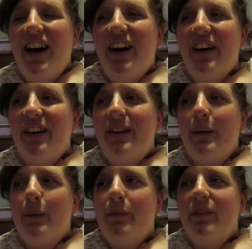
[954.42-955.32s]

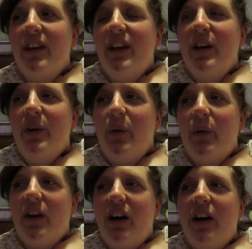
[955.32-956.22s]
um,
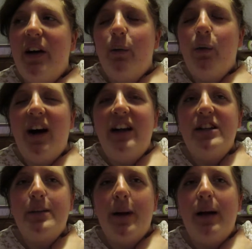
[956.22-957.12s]
or I'll watch
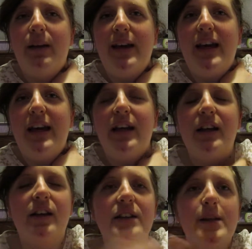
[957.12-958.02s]
it probably
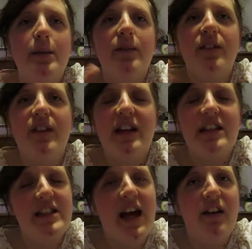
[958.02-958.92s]
some of it
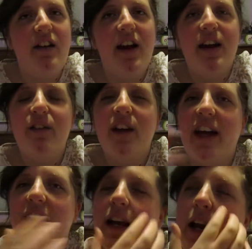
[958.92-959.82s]
on Saturday if I
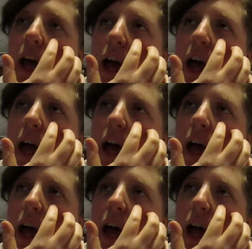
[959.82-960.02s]
can.